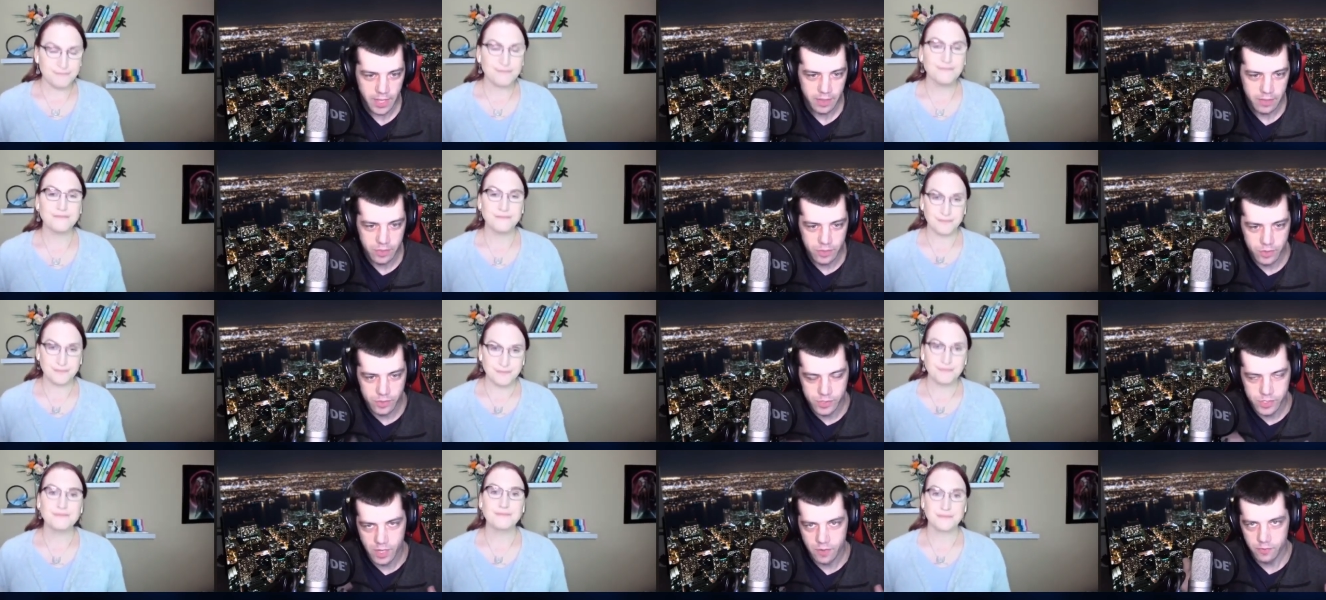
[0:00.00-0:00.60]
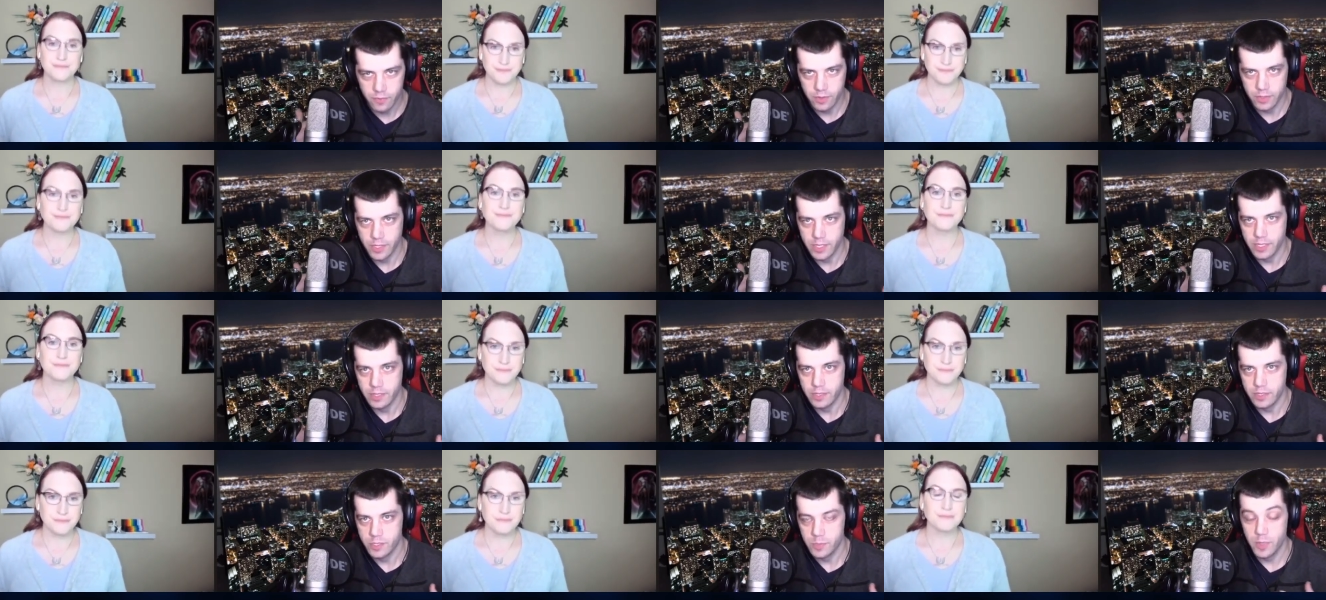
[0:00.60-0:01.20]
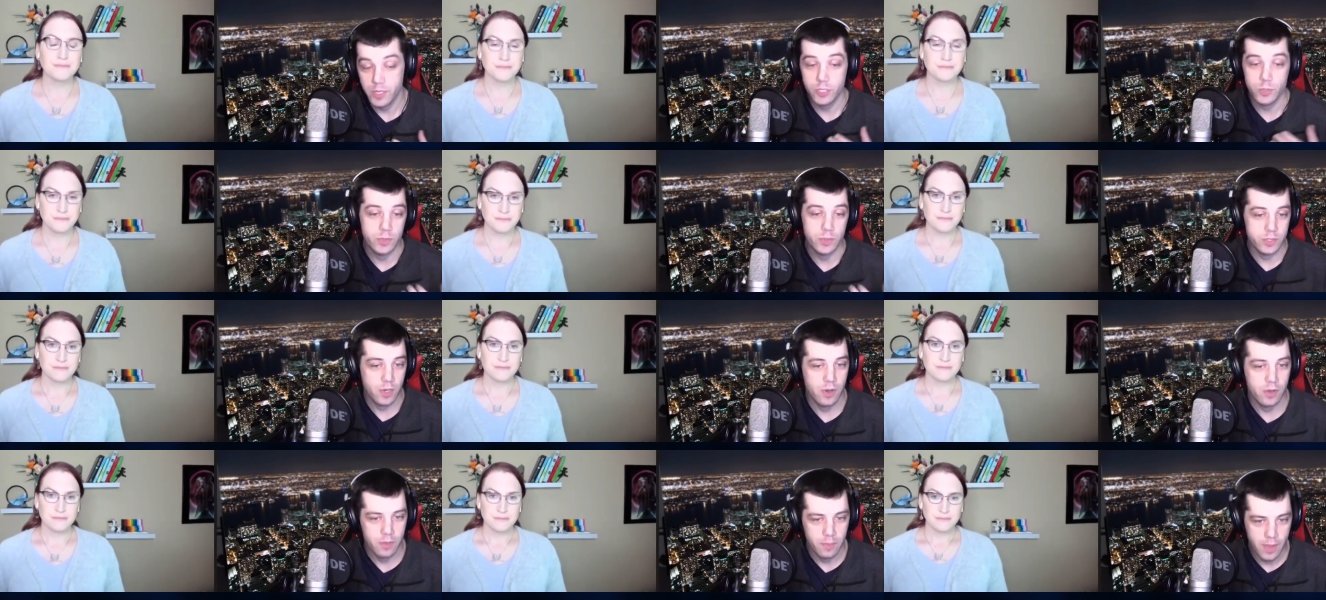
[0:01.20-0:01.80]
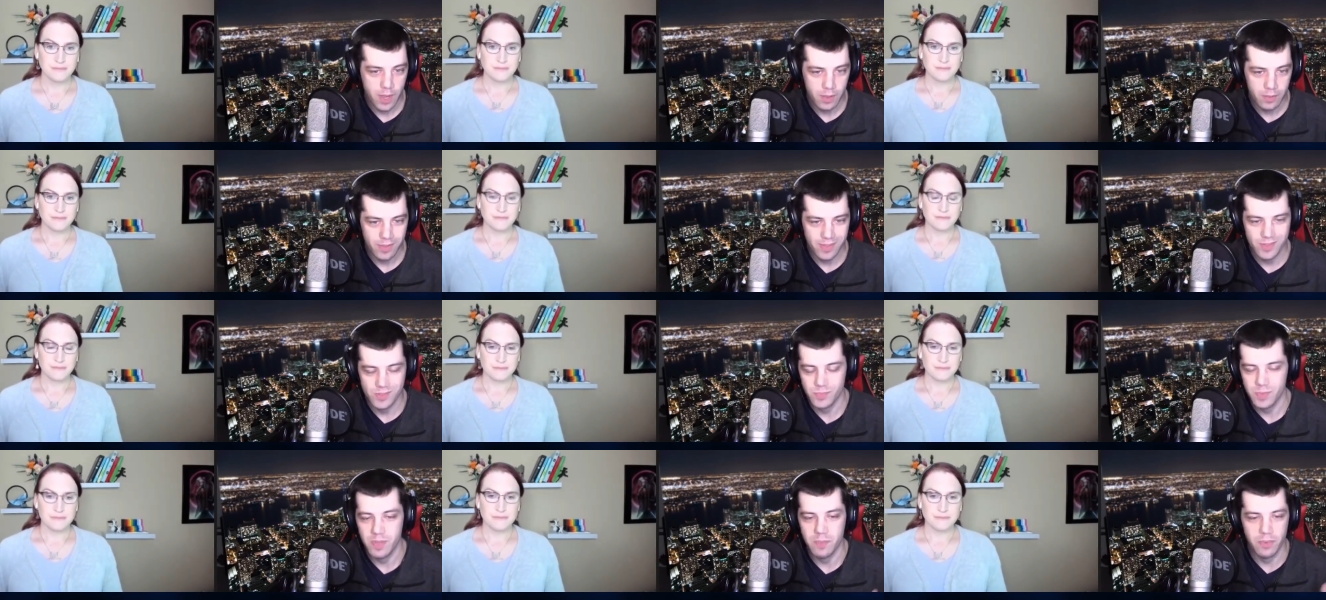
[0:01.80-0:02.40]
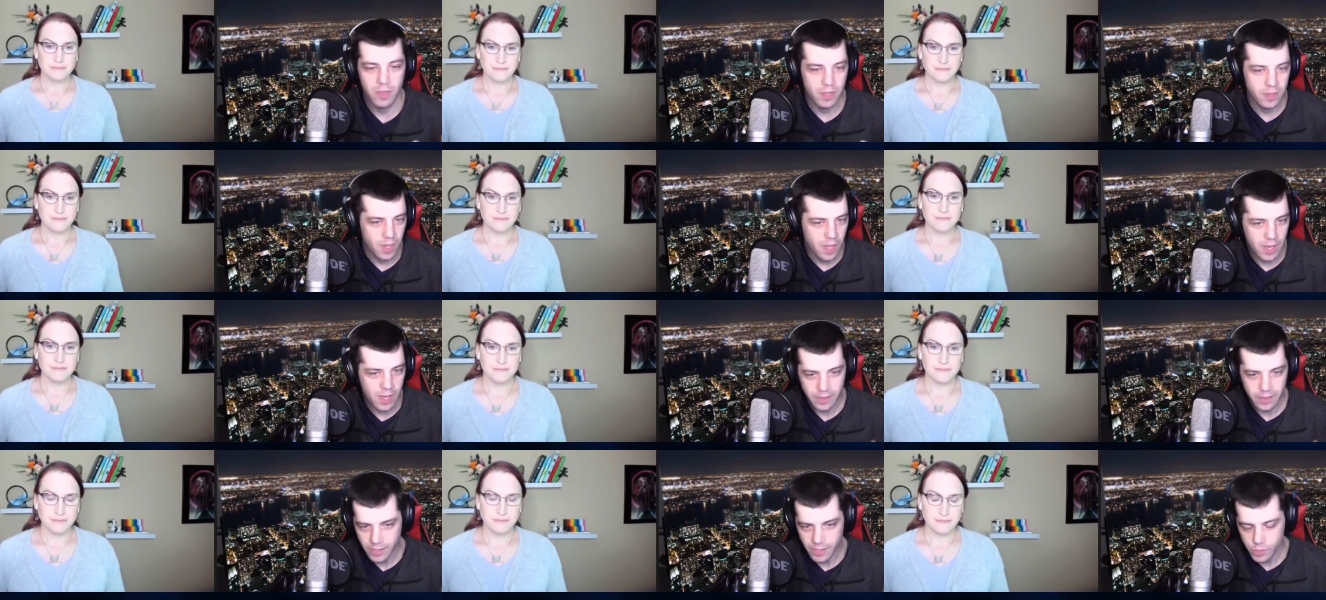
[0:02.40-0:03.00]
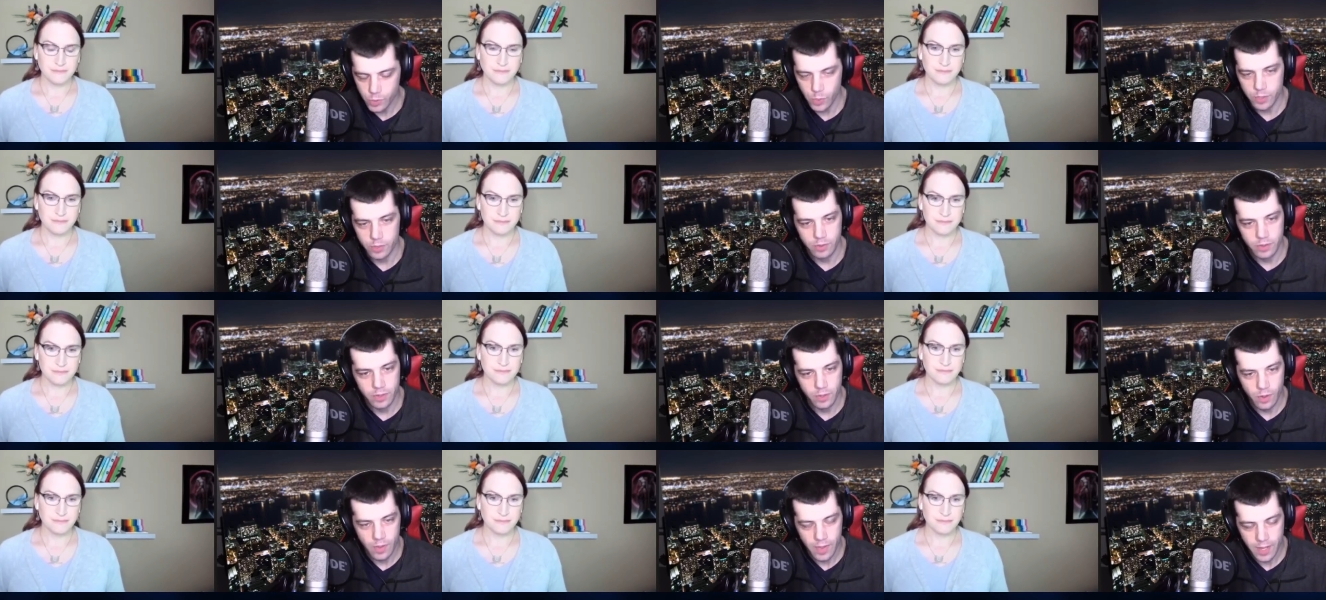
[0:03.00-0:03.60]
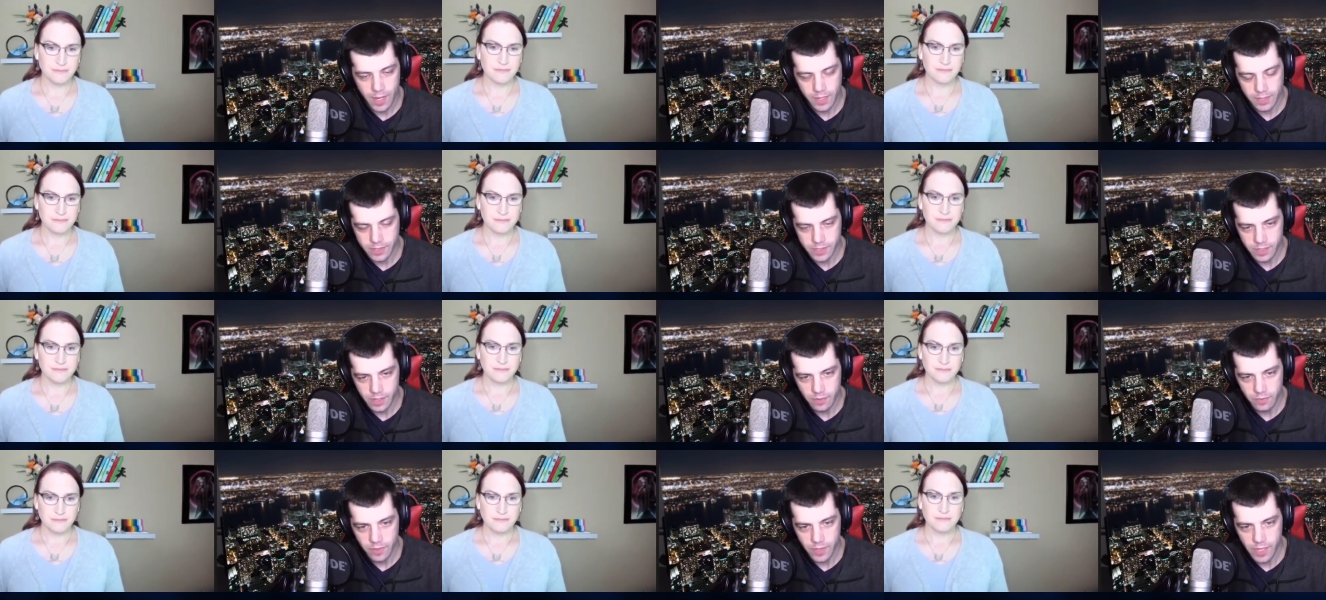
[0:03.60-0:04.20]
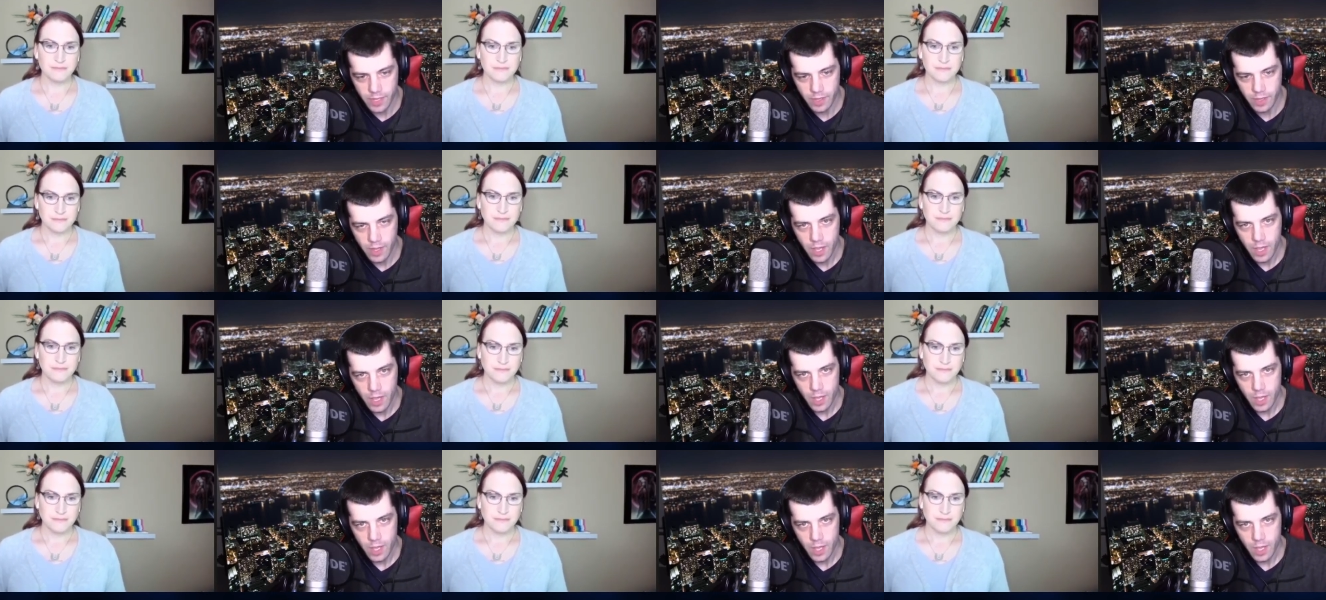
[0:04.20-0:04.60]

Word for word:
Speaker 1: I think there's definitely, especially when you talk about things, people online like Twitter and all that kind of stuff, like